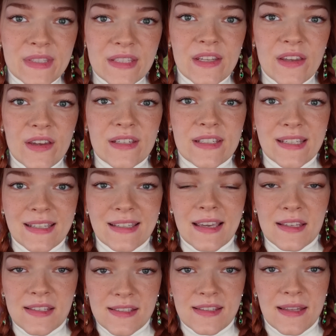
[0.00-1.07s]
Dirty,
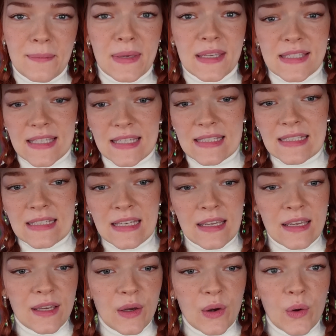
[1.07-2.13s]
yes, that makes sense.
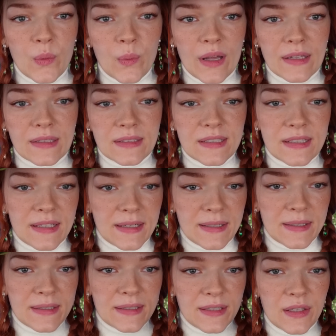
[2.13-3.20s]
Well,
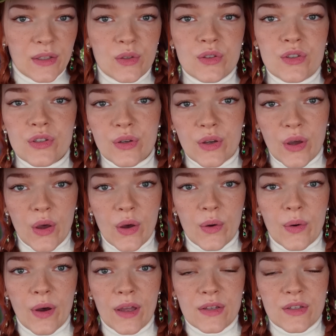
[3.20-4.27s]
you should
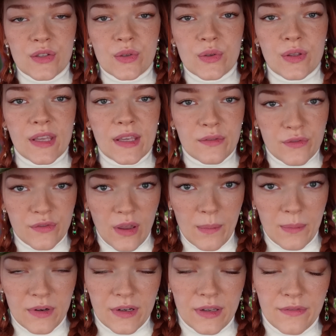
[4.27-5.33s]
go to the
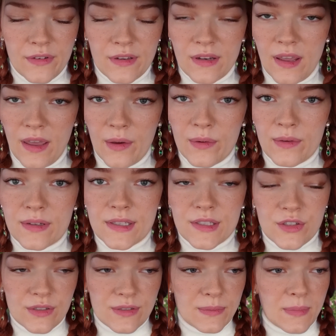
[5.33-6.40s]
infirmary for now and
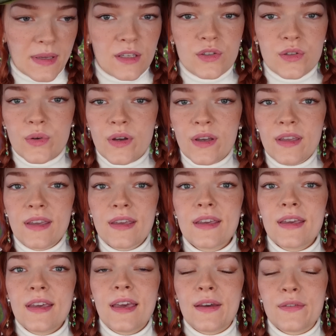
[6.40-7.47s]
just make sure
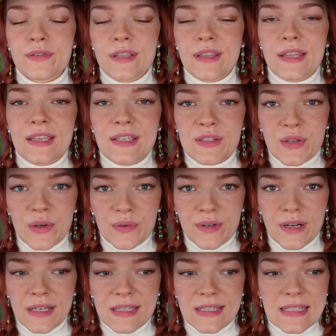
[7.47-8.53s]
everything is
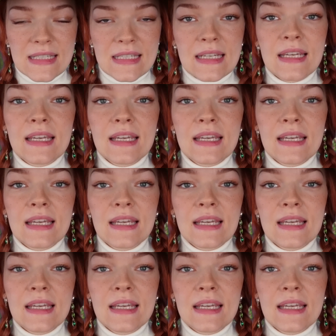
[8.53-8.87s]
alright.